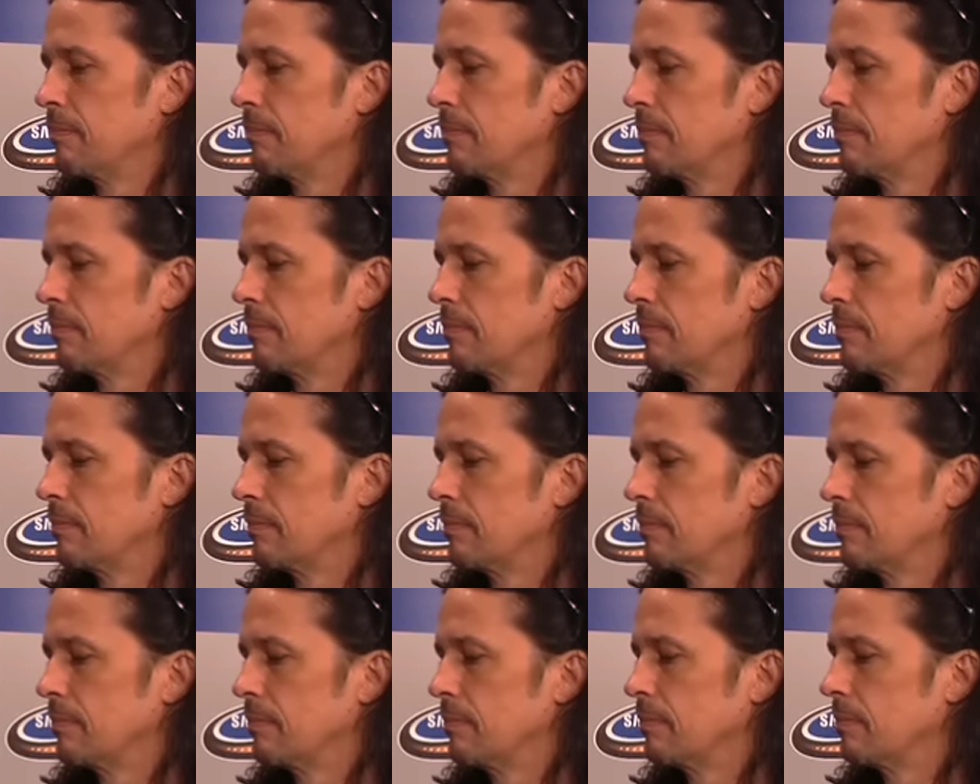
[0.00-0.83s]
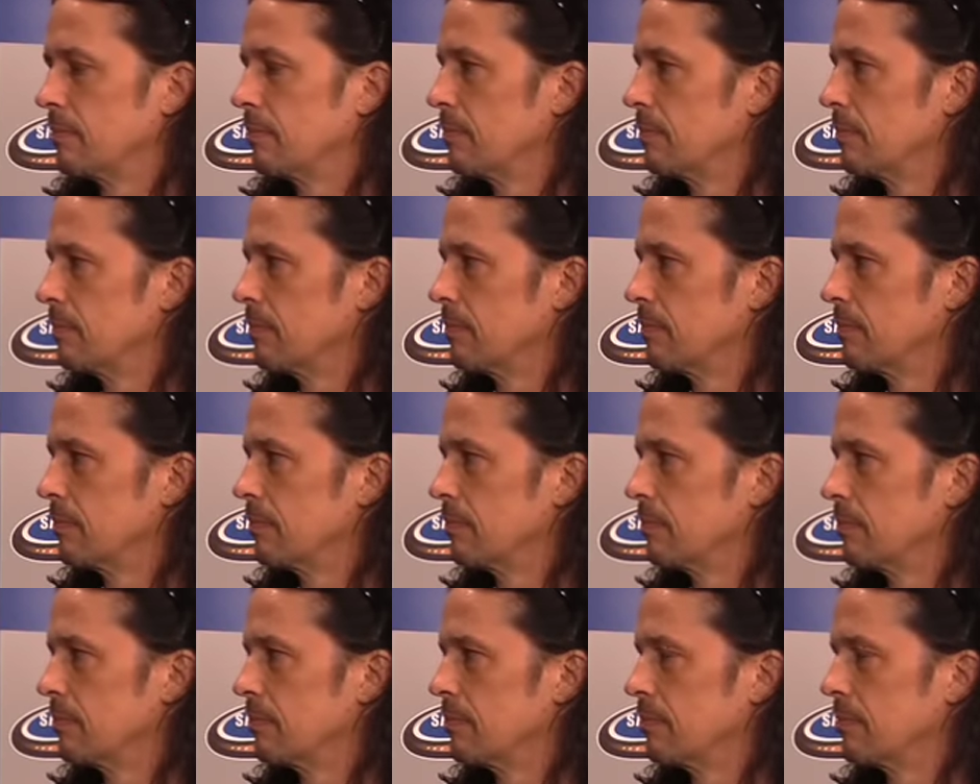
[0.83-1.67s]

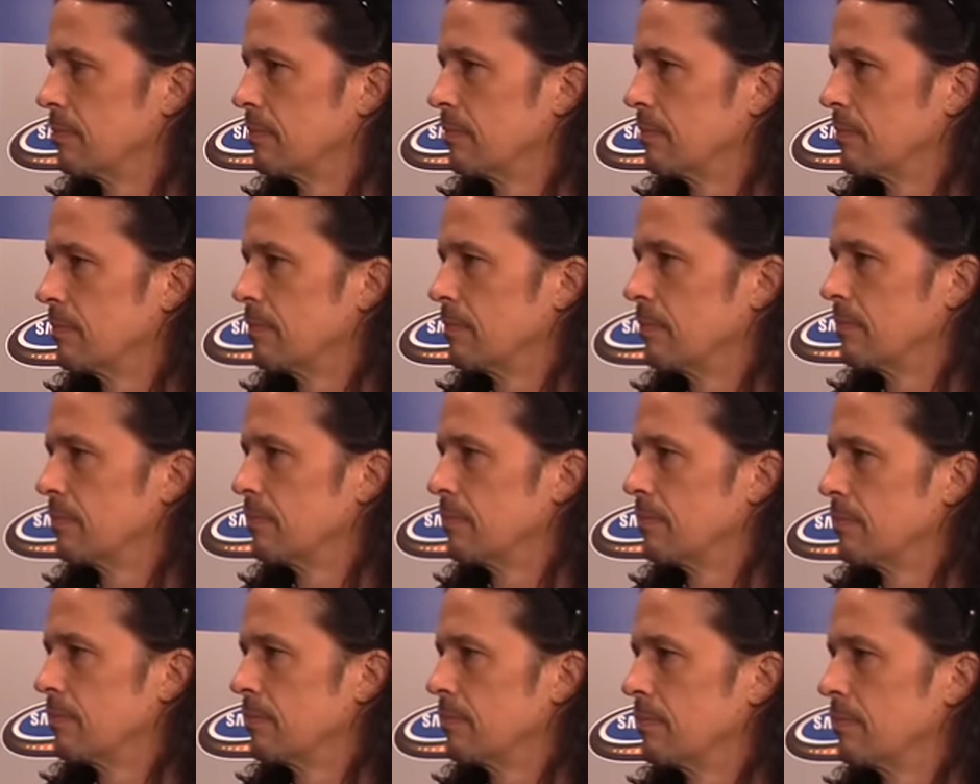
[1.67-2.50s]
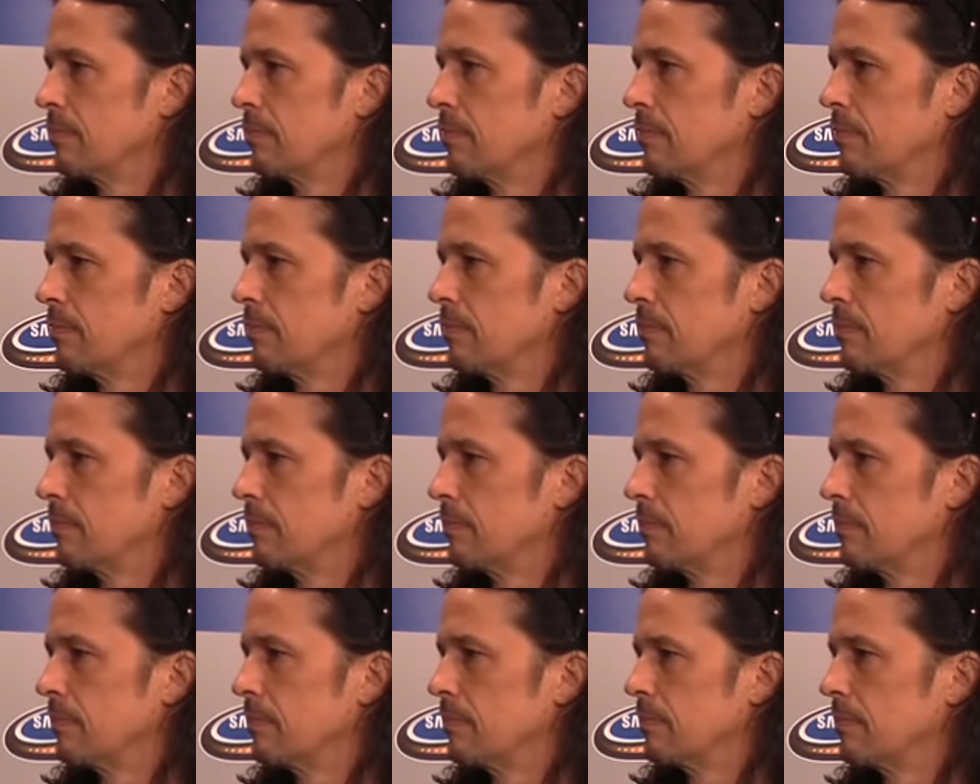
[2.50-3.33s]

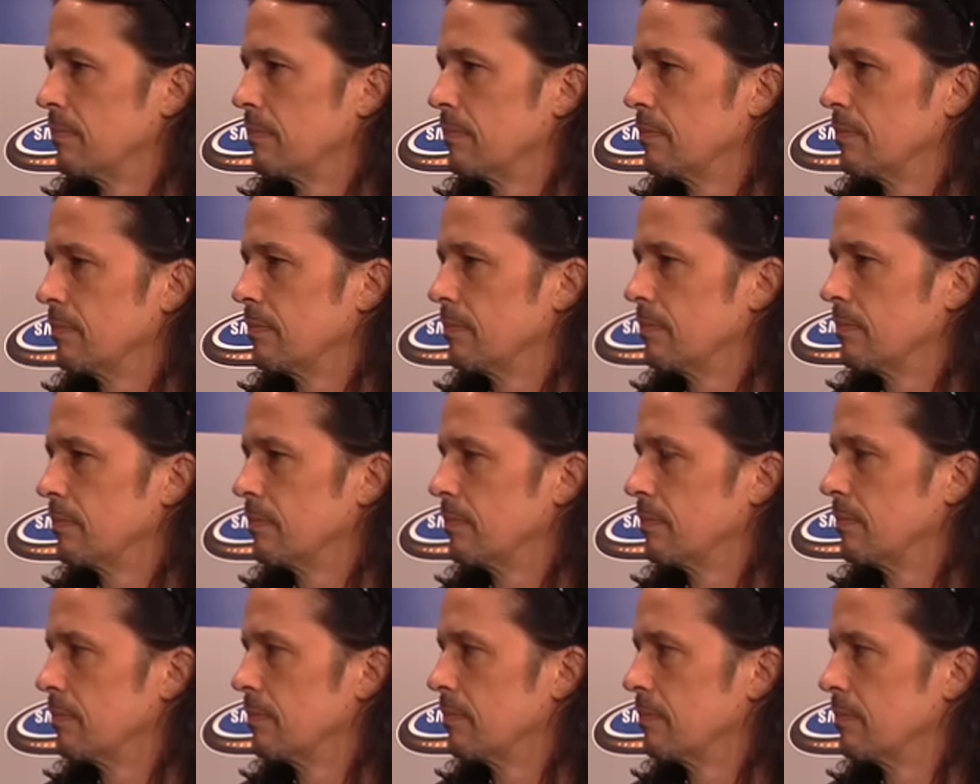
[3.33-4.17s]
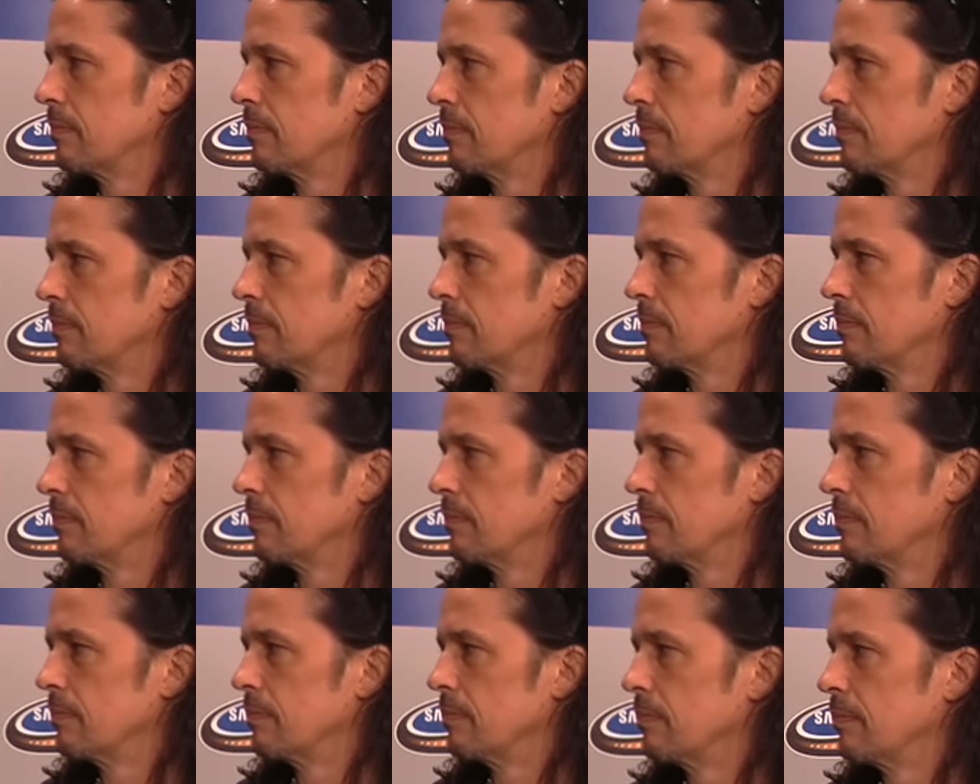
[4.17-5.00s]

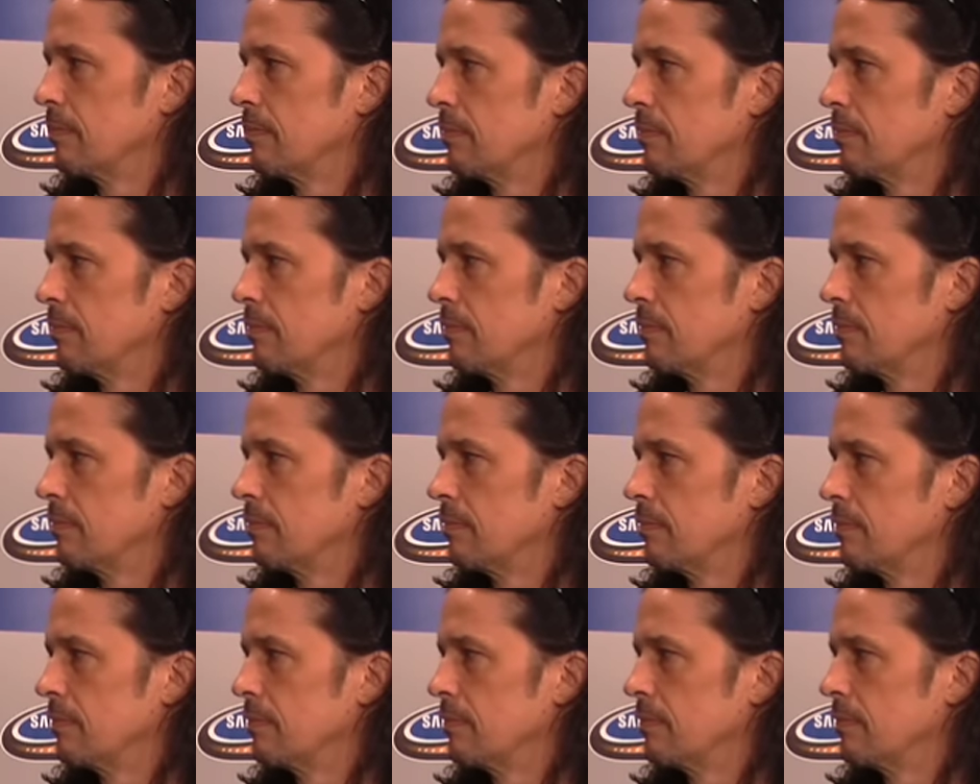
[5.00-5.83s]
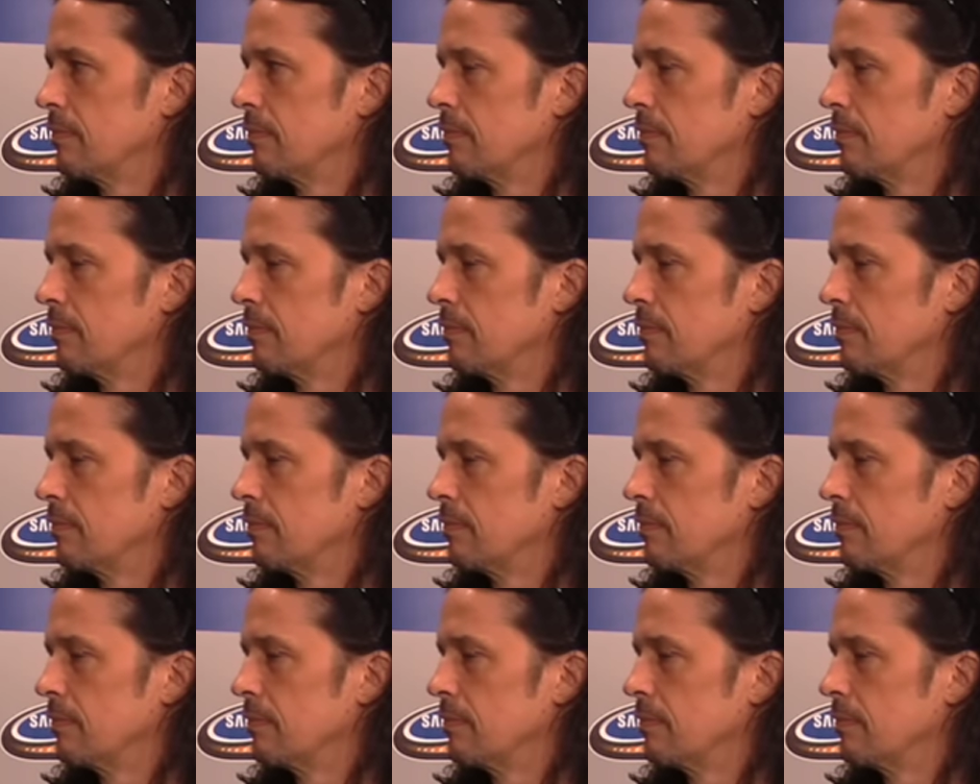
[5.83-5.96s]
No words are spoken by the person on screen.